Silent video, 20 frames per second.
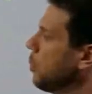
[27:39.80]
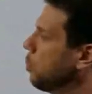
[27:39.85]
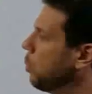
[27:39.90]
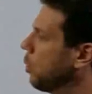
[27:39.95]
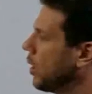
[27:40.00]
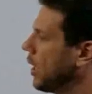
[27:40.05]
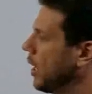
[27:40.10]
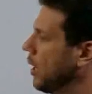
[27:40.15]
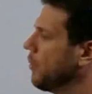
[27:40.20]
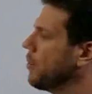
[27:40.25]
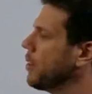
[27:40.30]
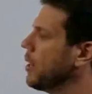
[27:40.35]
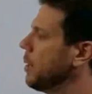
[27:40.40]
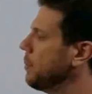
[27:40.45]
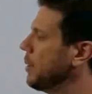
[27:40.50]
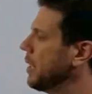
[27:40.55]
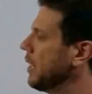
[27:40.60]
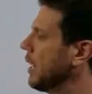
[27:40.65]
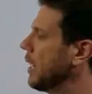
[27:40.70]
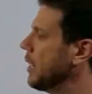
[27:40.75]
We'll cover them
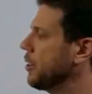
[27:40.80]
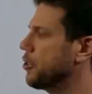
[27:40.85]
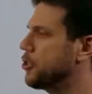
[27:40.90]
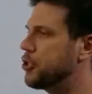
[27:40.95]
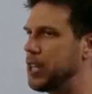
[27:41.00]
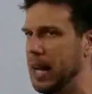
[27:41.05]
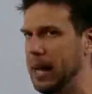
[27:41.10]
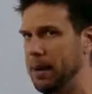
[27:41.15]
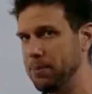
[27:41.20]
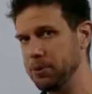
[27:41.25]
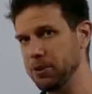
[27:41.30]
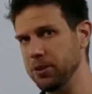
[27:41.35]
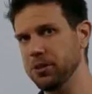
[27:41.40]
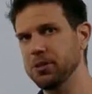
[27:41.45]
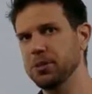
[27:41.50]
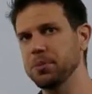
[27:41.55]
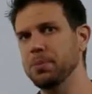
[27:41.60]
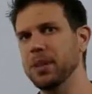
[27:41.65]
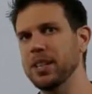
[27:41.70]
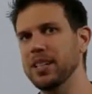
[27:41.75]
in later
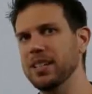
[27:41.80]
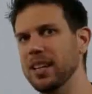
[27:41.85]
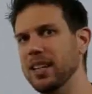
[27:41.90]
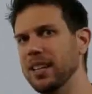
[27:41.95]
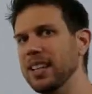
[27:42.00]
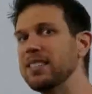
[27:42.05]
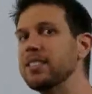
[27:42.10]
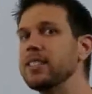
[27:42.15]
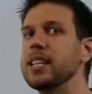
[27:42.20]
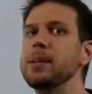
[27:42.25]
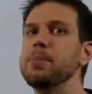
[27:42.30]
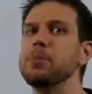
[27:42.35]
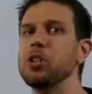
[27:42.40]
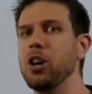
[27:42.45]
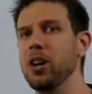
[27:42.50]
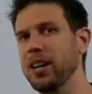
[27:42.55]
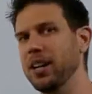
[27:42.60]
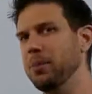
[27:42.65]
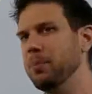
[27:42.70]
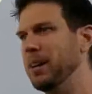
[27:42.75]
chapters, but let's keep
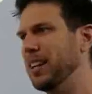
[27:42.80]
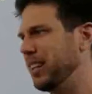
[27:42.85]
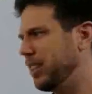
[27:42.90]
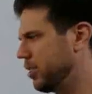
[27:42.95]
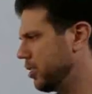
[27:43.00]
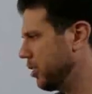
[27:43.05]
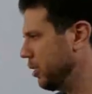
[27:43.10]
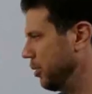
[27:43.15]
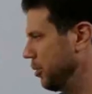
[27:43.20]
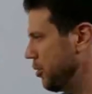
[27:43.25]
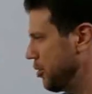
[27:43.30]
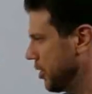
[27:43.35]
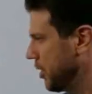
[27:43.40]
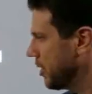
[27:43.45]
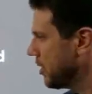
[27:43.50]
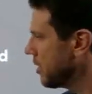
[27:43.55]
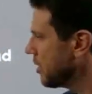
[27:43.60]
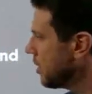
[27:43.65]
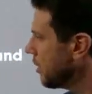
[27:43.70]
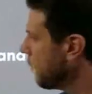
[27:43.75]
talking about
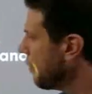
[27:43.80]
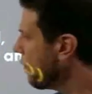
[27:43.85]
exclusions.